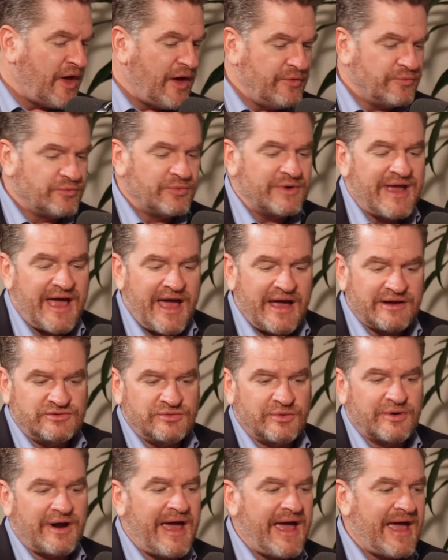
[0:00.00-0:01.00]
react
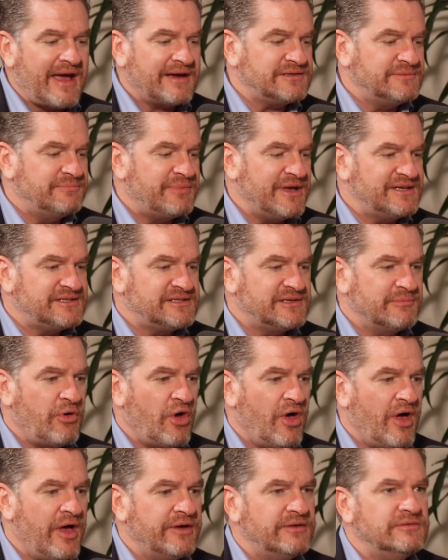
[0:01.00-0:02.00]
or act based
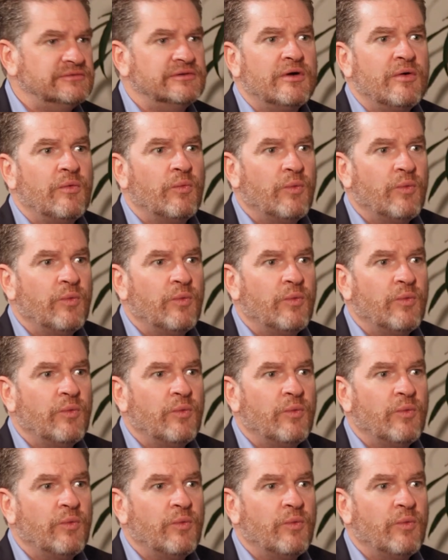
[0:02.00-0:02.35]
upon